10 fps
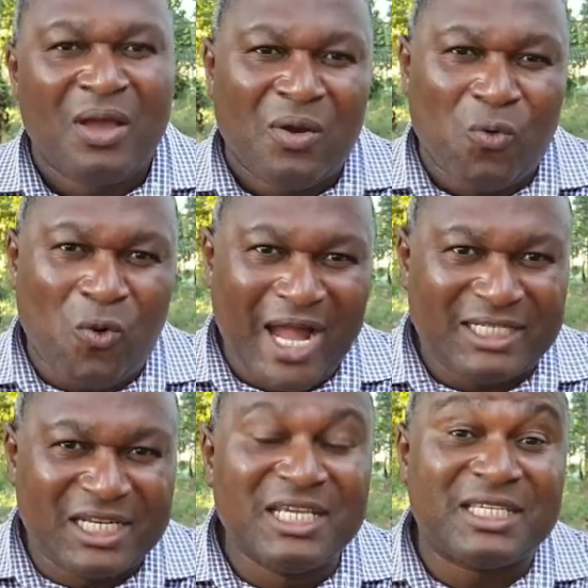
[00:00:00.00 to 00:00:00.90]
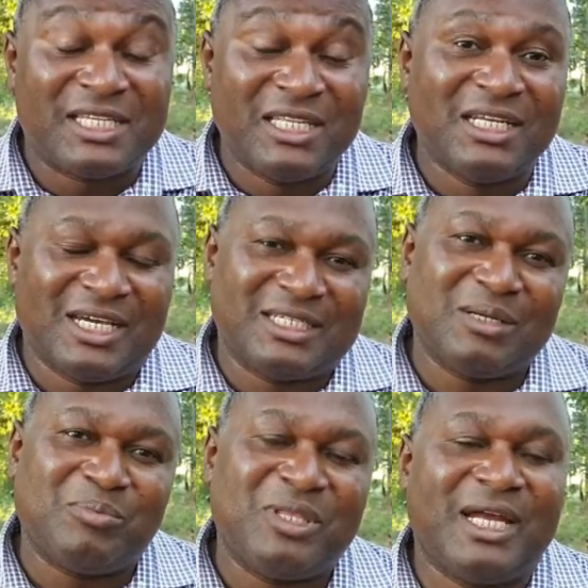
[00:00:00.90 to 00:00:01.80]
What is
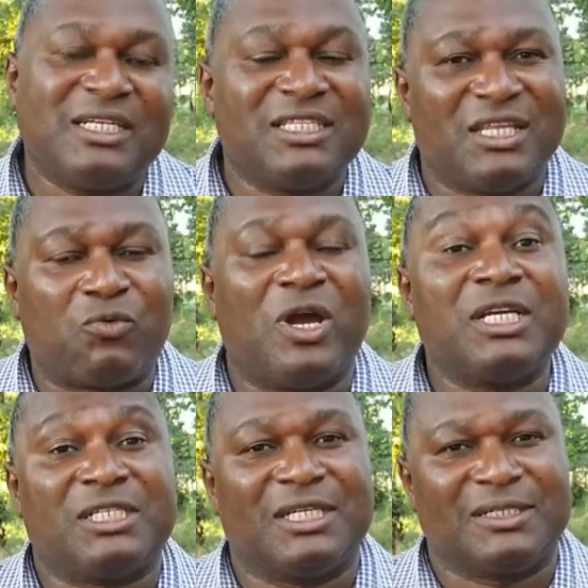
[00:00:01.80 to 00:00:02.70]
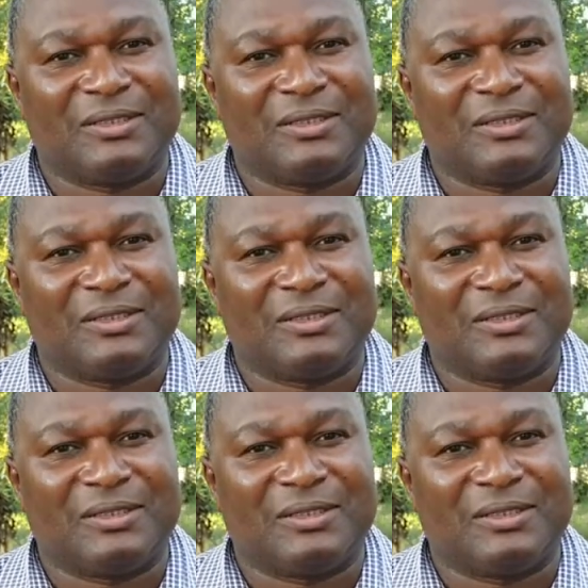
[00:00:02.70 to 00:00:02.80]
leadership? That is the question